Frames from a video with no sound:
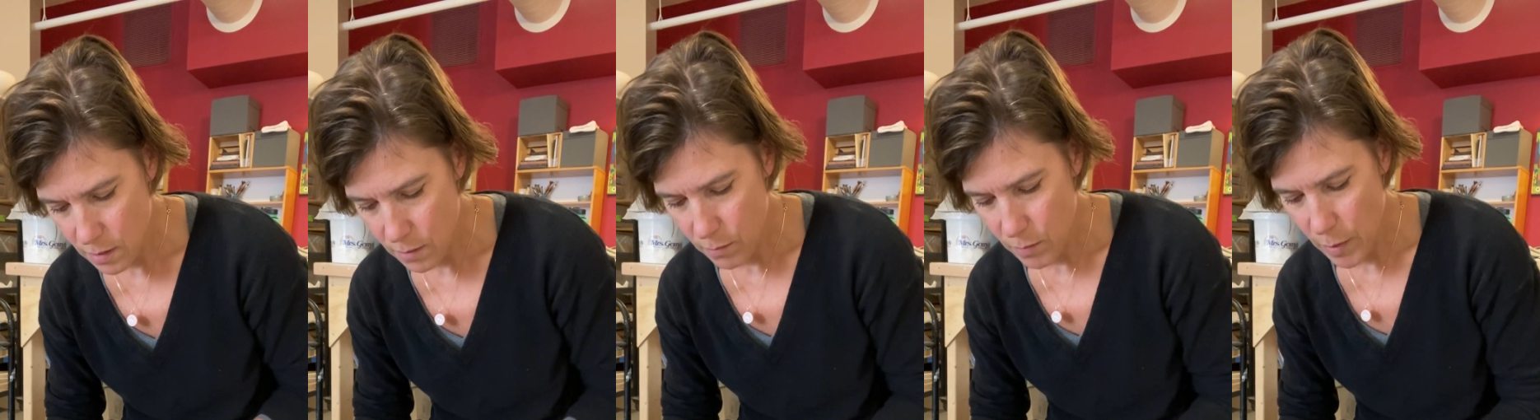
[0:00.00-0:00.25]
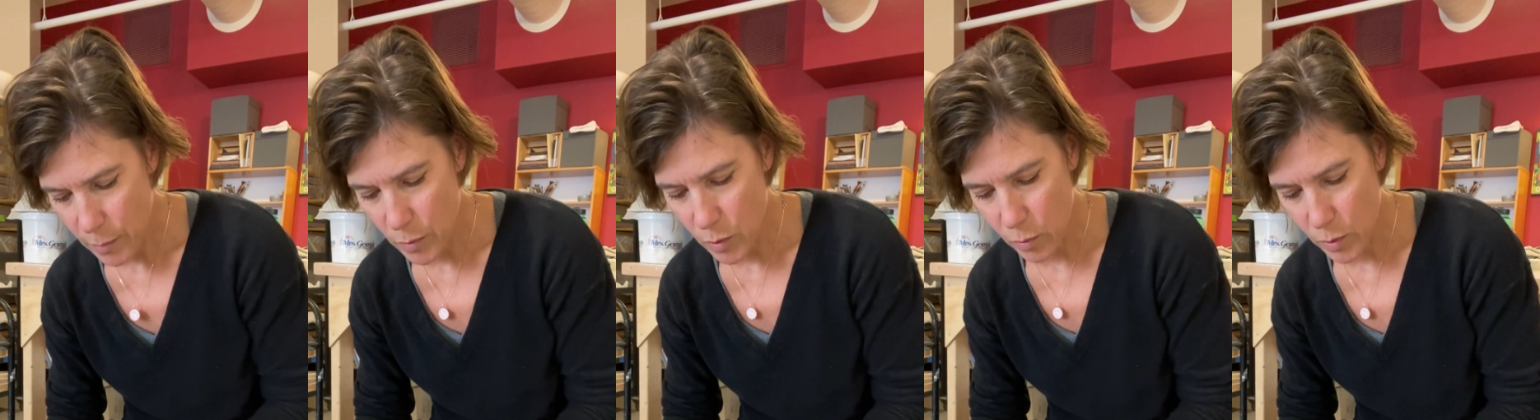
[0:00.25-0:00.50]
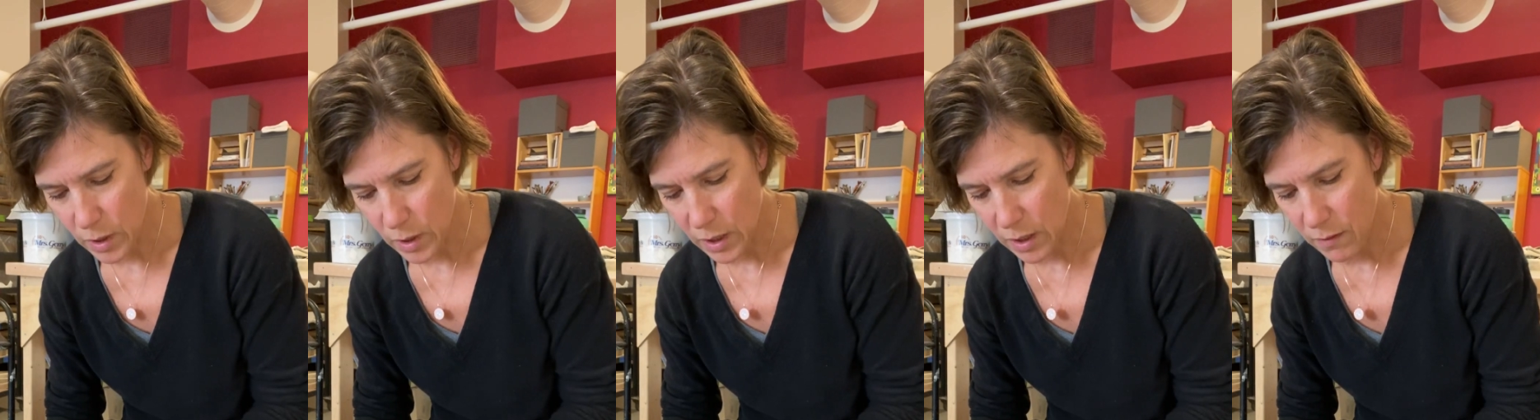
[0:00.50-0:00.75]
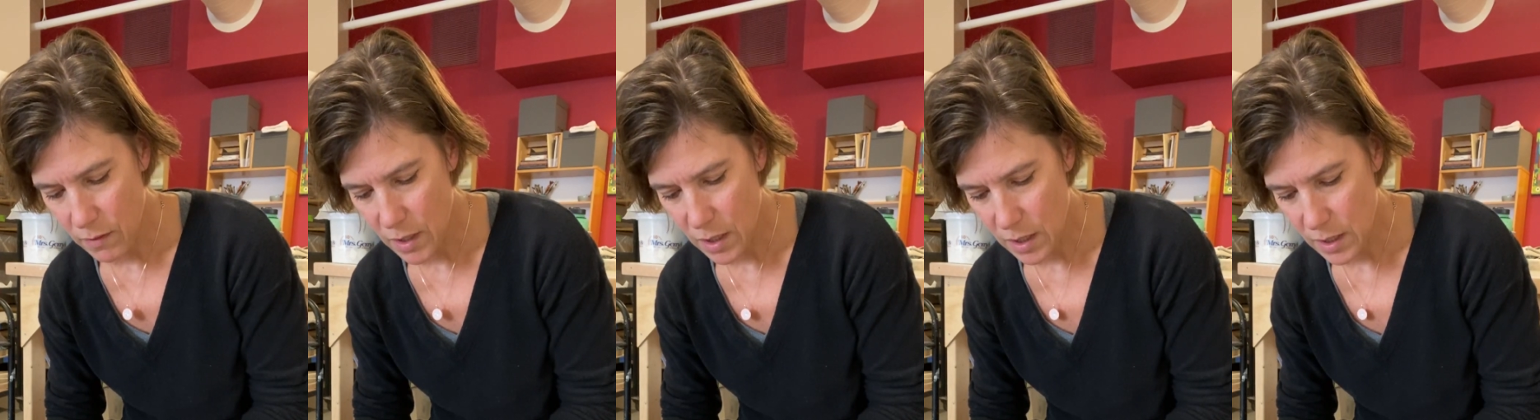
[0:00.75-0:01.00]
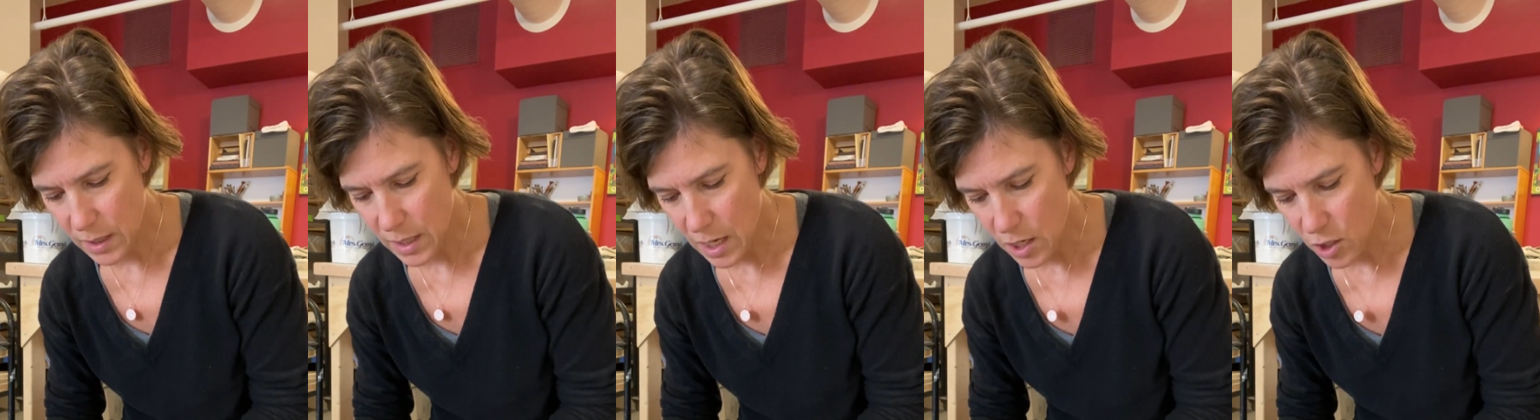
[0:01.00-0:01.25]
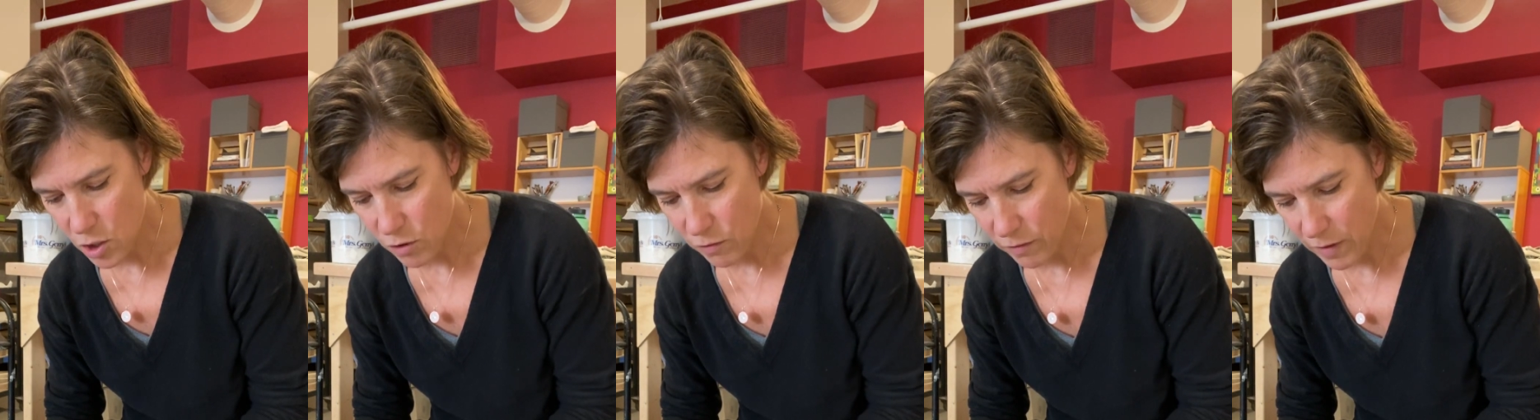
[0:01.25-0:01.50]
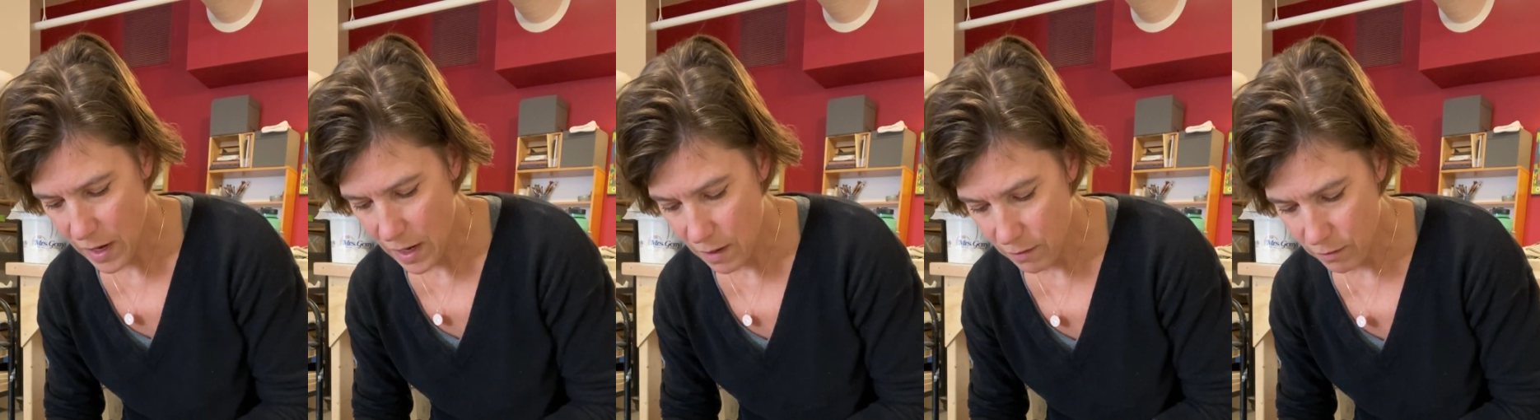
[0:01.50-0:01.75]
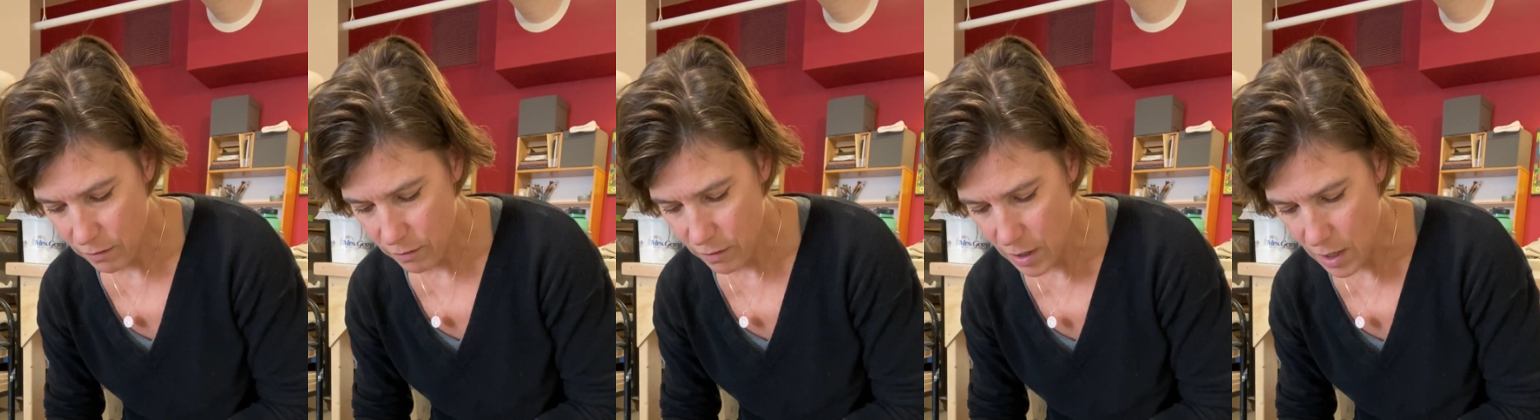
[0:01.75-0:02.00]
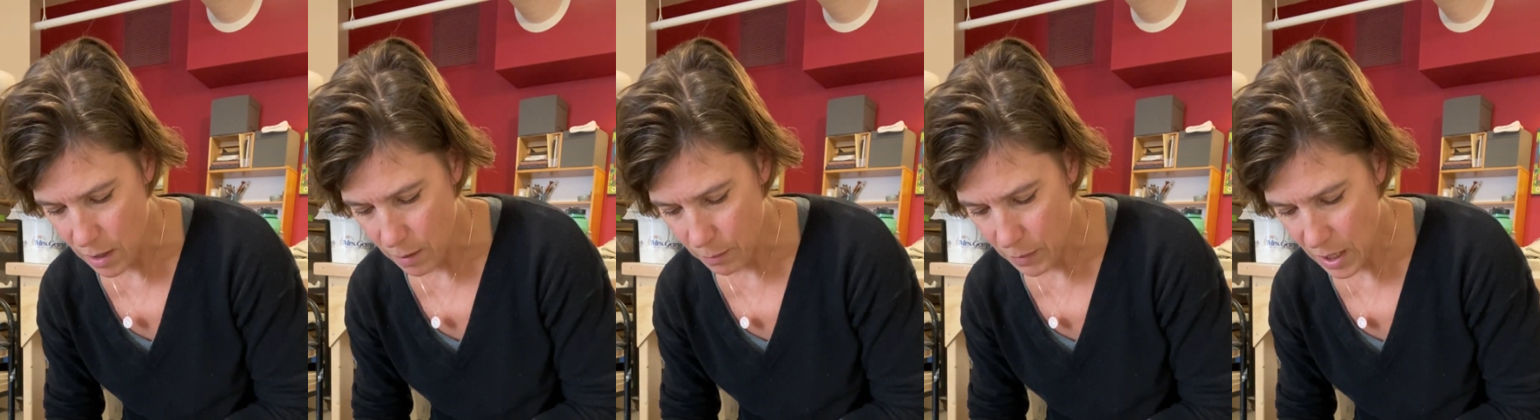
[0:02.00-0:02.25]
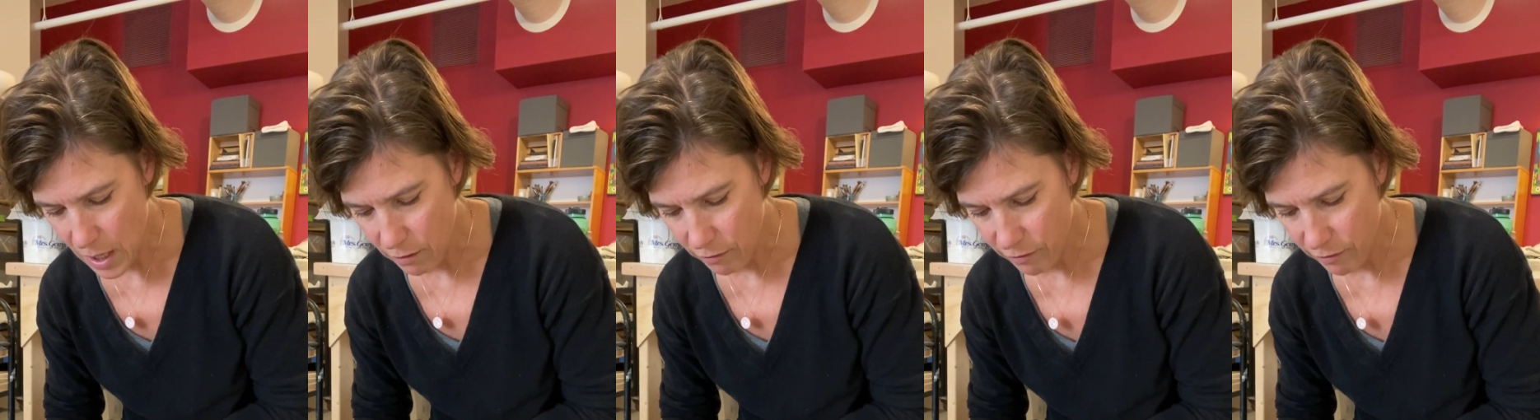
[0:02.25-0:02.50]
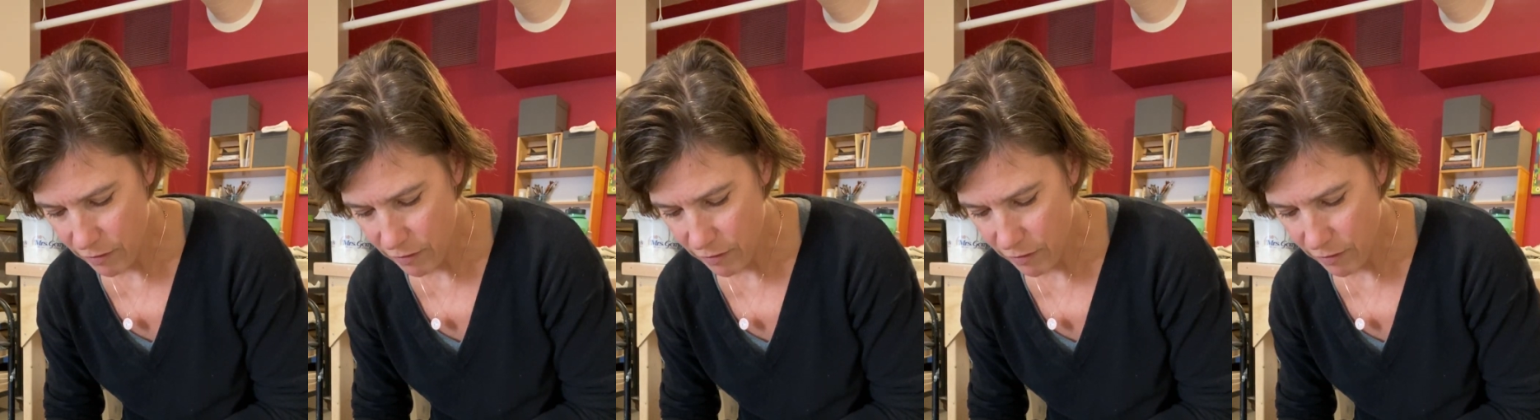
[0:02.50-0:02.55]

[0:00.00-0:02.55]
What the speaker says: remember we're leaving this edge kind of